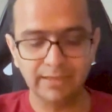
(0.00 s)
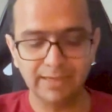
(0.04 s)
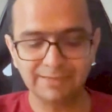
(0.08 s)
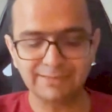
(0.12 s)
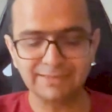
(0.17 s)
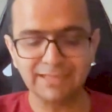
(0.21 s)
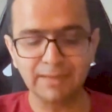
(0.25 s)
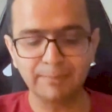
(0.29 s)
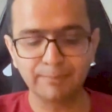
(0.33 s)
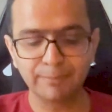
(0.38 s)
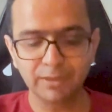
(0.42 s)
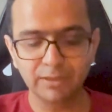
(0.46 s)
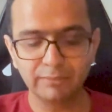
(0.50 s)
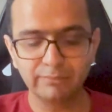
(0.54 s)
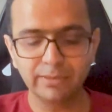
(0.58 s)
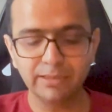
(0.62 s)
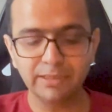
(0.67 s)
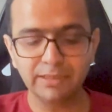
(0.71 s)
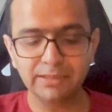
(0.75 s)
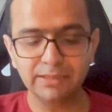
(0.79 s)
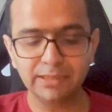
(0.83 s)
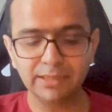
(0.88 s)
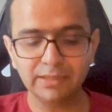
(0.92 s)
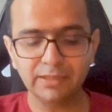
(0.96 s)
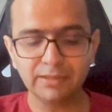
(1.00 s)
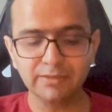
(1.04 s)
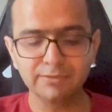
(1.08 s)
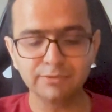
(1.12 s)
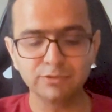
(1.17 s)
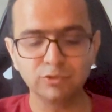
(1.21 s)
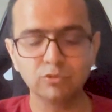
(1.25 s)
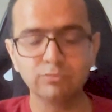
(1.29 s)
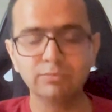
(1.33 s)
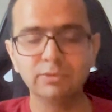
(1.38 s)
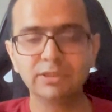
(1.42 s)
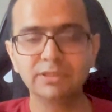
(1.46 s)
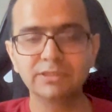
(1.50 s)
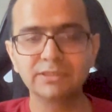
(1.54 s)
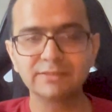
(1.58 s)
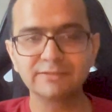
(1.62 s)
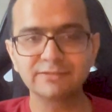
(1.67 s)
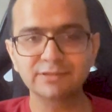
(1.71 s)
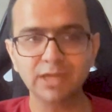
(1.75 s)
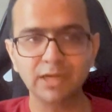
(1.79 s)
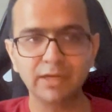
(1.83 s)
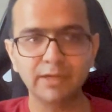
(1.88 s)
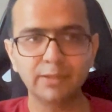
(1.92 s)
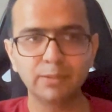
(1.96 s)
Example being that consumers have
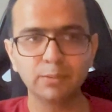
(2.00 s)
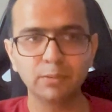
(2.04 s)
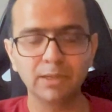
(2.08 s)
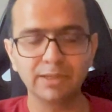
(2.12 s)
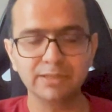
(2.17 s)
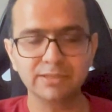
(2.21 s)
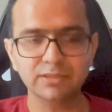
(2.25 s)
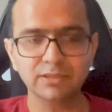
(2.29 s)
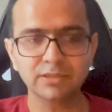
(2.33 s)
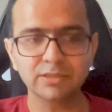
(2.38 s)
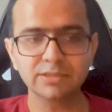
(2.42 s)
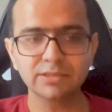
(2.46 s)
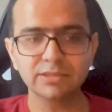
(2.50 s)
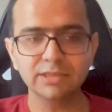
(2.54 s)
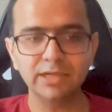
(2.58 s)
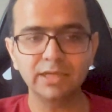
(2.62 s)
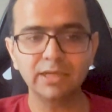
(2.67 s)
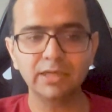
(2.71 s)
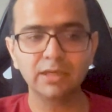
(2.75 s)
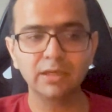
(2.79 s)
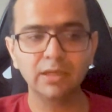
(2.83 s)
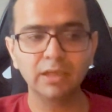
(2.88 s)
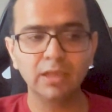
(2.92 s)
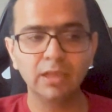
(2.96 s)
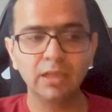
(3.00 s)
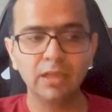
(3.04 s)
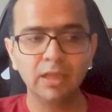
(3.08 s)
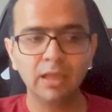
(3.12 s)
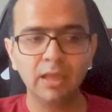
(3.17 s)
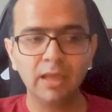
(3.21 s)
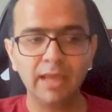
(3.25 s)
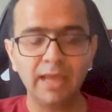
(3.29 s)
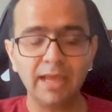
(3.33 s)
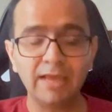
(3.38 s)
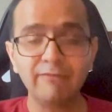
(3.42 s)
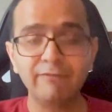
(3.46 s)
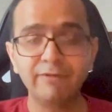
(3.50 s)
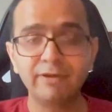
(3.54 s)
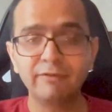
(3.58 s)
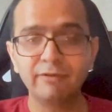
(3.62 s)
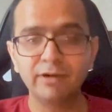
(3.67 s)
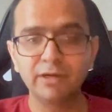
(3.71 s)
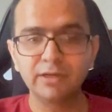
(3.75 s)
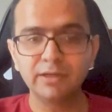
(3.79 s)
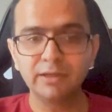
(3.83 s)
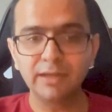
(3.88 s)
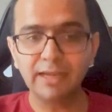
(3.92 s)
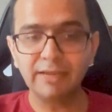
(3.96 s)
started to ask us that every
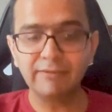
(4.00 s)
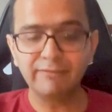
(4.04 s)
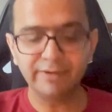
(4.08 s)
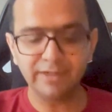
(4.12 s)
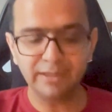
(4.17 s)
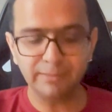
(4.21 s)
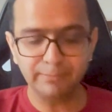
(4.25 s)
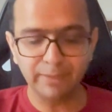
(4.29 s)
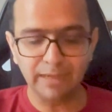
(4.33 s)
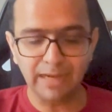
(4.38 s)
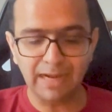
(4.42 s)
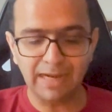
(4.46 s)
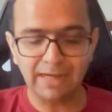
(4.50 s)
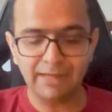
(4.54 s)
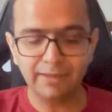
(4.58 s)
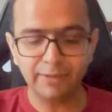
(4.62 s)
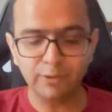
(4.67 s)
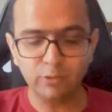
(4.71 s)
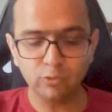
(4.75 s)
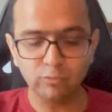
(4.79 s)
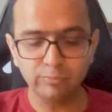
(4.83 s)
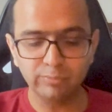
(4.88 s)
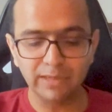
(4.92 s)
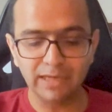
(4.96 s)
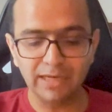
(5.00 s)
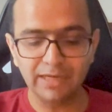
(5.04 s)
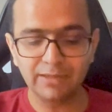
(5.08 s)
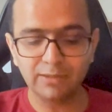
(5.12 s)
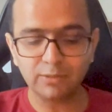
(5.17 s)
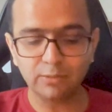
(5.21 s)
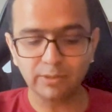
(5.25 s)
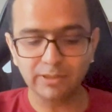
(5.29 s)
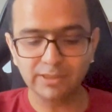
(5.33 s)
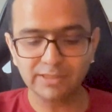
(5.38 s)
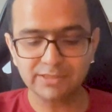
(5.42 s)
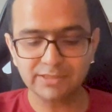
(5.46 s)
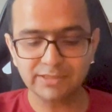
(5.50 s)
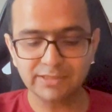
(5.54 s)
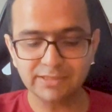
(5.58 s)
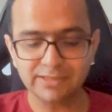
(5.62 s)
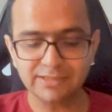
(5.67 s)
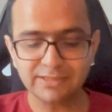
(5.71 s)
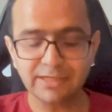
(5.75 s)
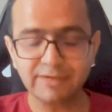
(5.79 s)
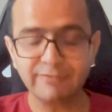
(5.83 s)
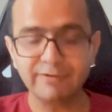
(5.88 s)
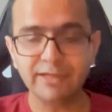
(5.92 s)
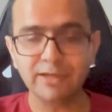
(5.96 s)
new brand today says
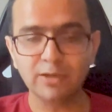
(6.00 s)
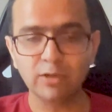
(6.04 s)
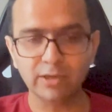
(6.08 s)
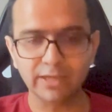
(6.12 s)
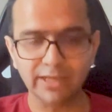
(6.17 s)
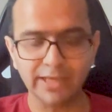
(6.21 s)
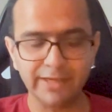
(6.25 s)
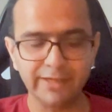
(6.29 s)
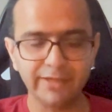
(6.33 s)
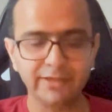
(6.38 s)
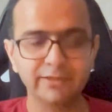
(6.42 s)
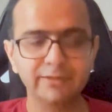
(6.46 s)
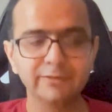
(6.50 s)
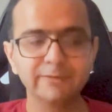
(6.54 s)
that we are organic